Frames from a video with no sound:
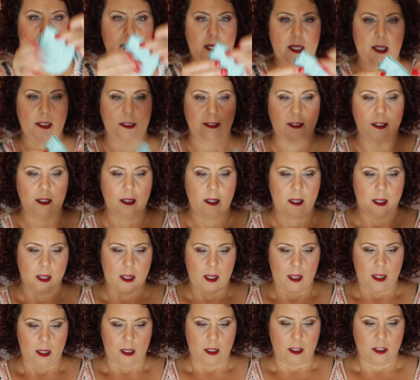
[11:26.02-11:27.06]
get
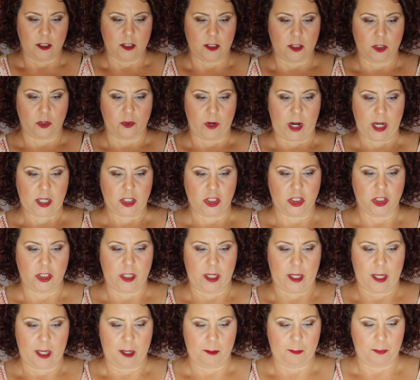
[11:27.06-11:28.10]
scratched
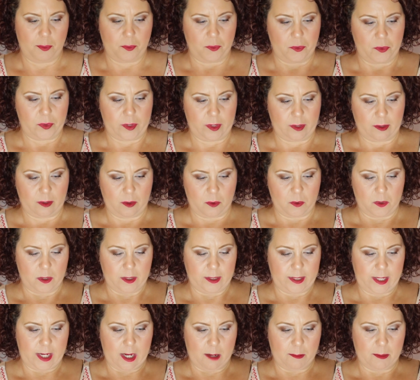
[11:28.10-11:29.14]
up or, or
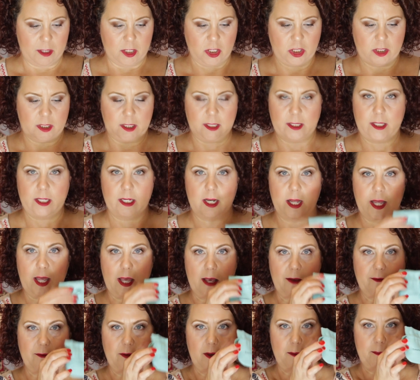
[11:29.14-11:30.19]
damaged and then I
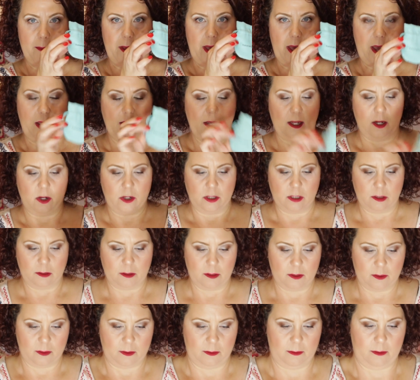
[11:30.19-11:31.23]
have a bag here
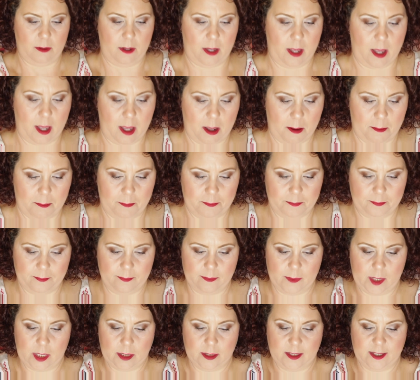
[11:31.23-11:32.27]
to um,
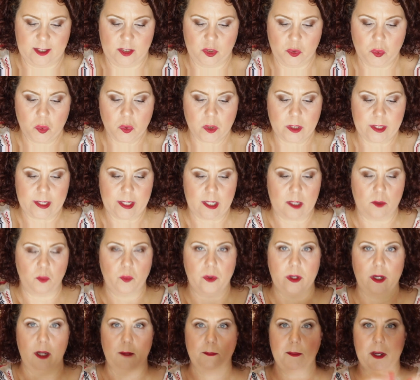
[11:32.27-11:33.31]
store it in
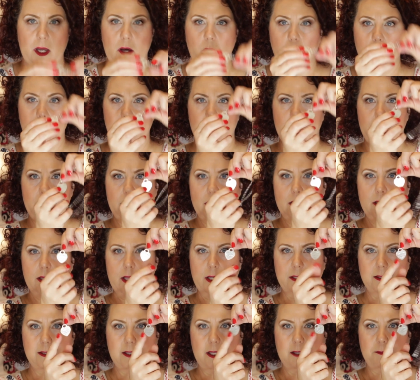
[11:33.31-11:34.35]
when I'm not wearing it and
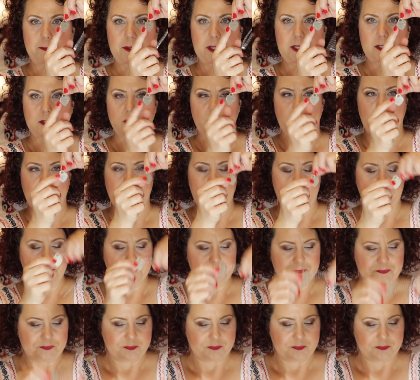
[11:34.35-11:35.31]
that's that piece right there.